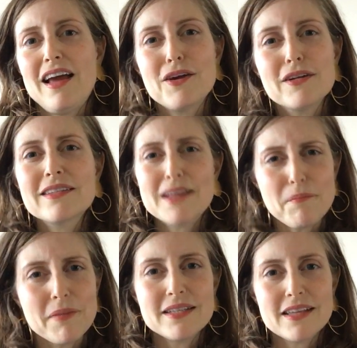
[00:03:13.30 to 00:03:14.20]
I could
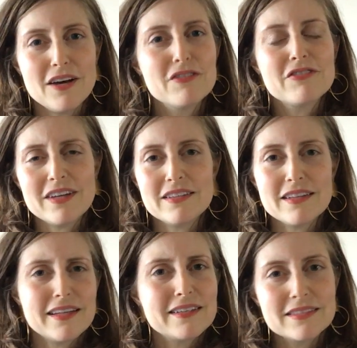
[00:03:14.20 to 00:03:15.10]
accept myself
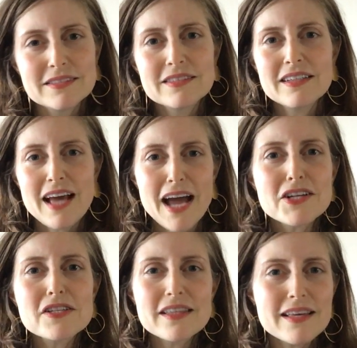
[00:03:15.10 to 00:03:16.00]
and
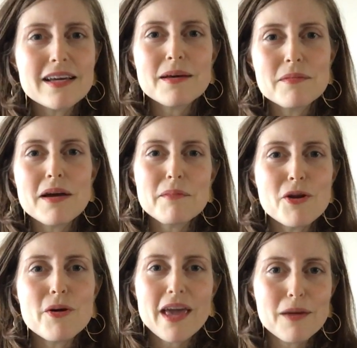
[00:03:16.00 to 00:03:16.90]
actually think I'm an
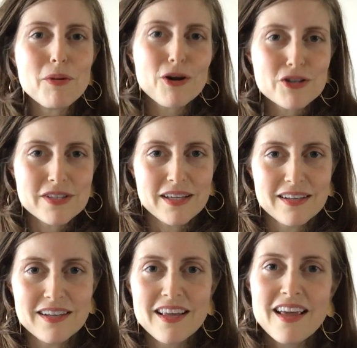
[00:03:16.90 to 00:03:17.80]
okay
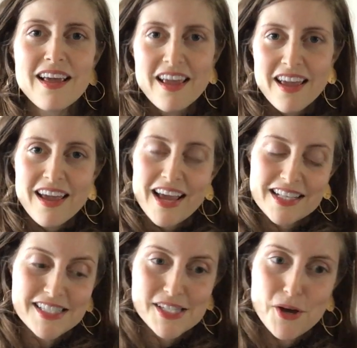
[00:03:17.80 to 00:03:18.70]
person.
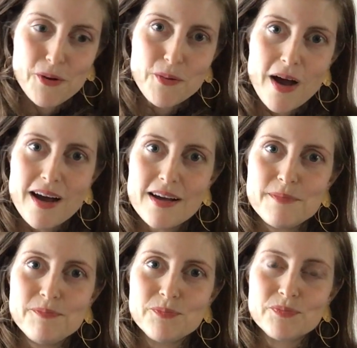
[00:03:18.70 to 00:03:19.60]
And so
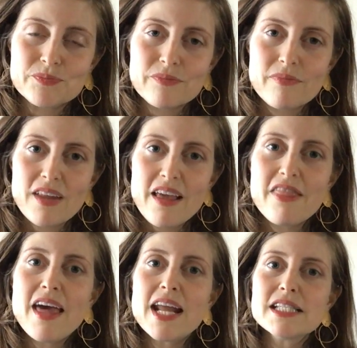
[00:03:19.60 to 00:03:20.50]

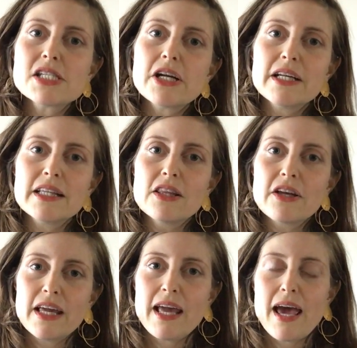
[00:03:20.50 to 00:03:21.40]
then I started
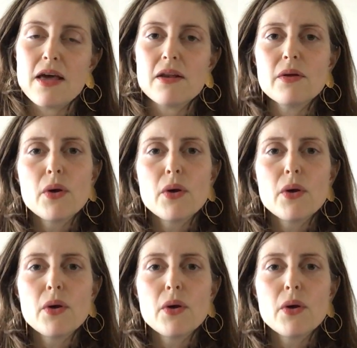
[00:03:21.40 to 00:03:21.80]
looking at